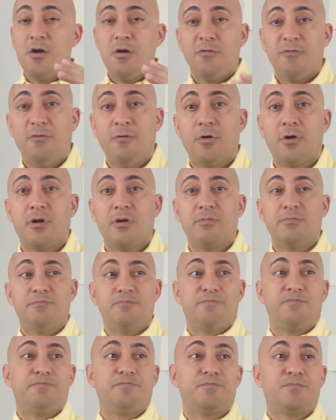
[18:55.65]
for
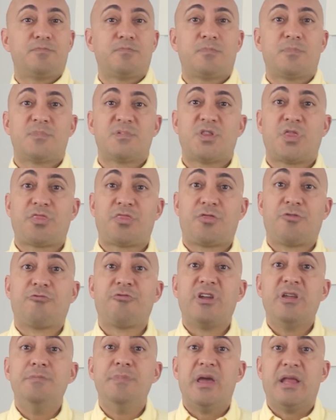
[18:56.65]

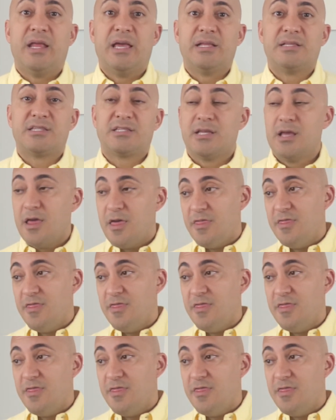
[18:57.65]
3 minutes.